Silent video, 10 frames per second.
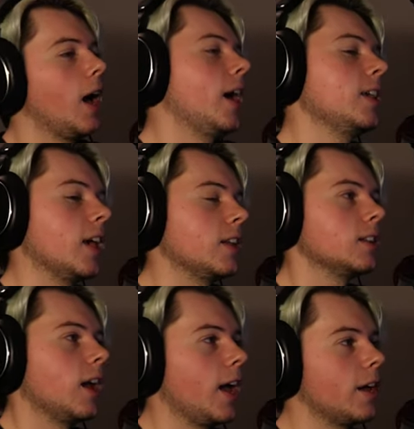I get it.
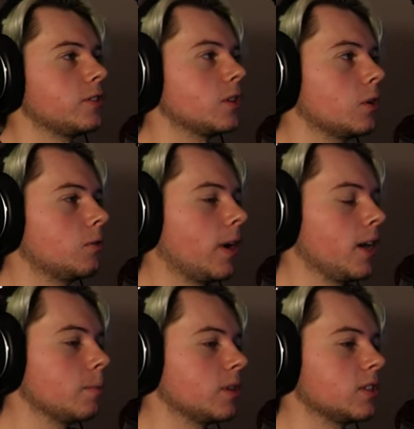I have to go fight
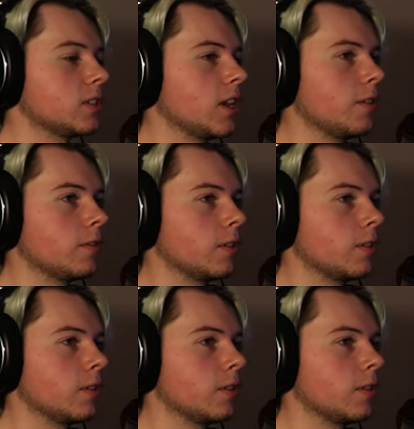a bunch of stuff.